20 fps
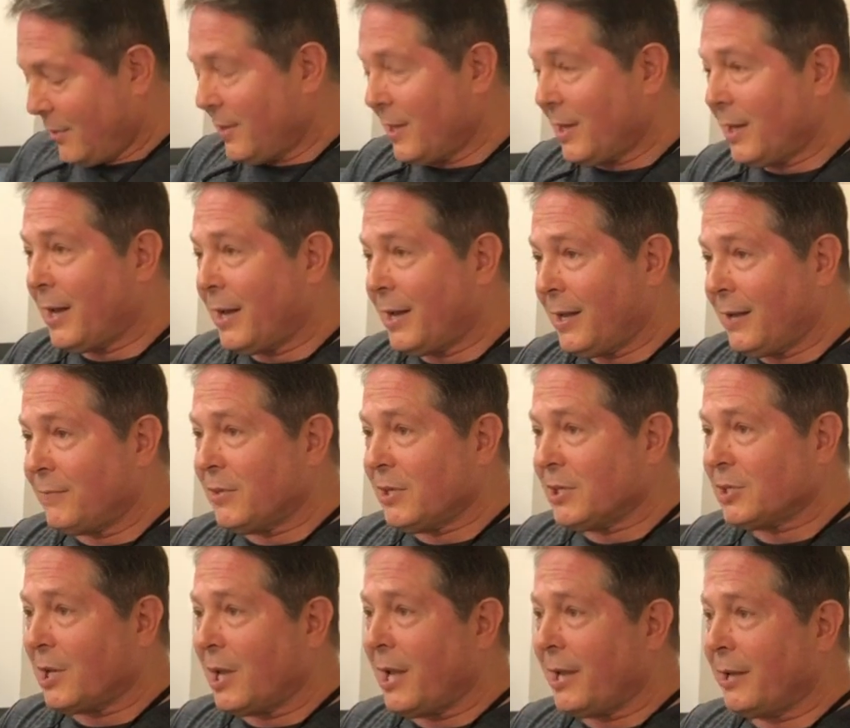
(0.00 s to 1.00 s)
Then I have
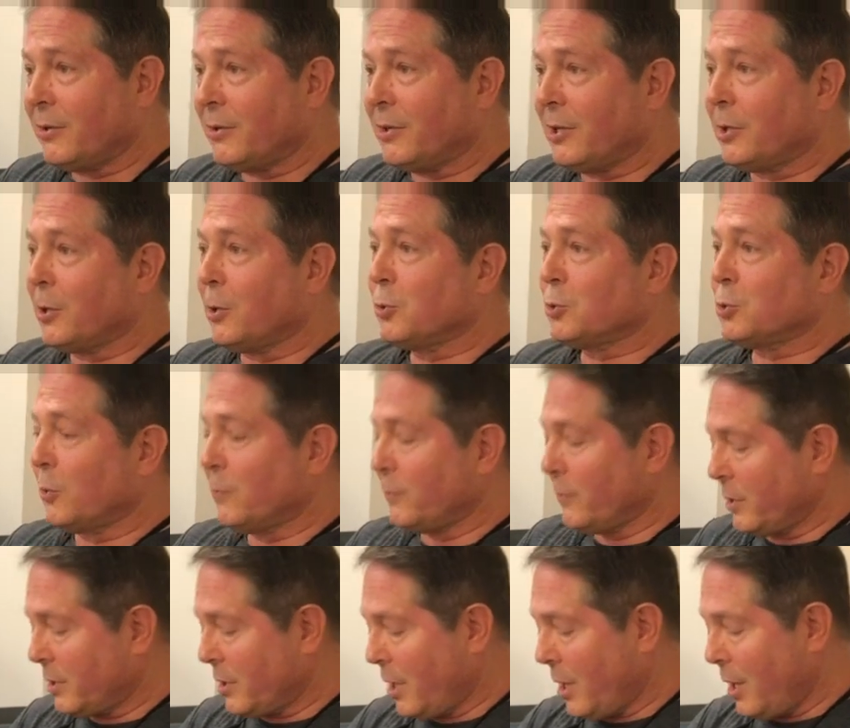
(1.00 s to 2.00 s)
this liner that goes
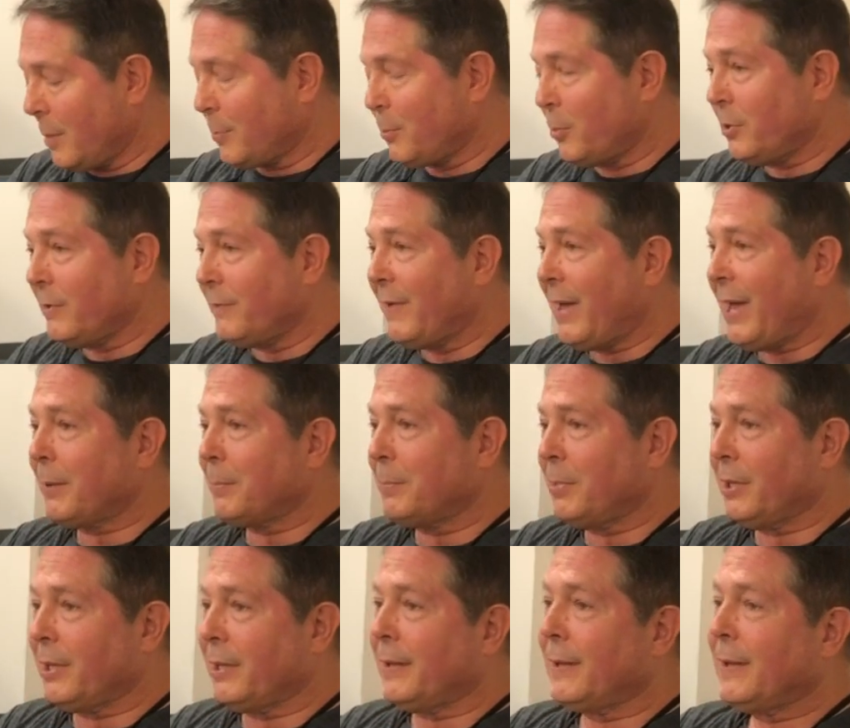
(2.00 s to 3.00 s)
over the top with the vac
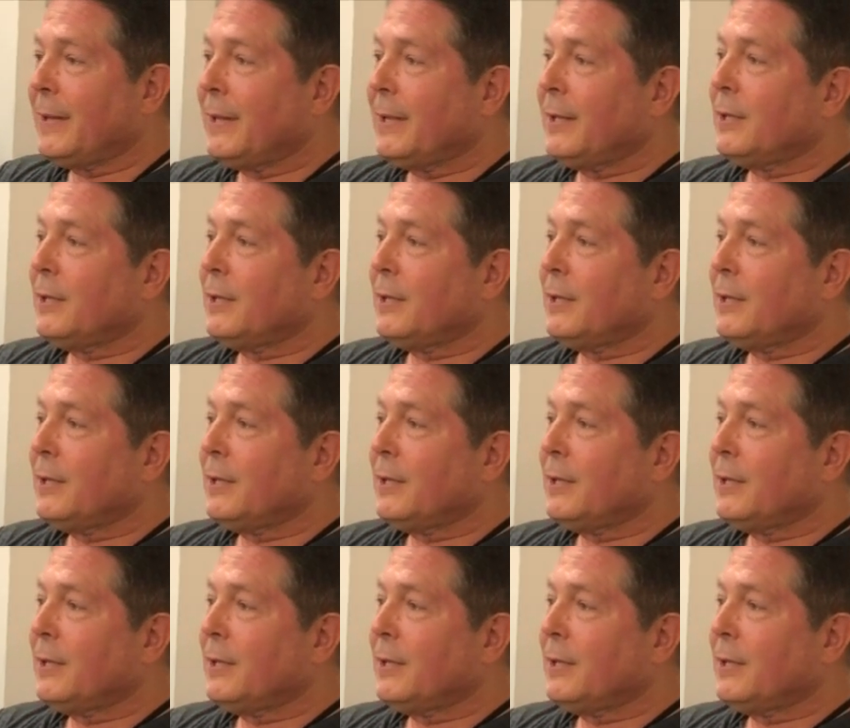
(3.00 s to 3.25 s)
pen.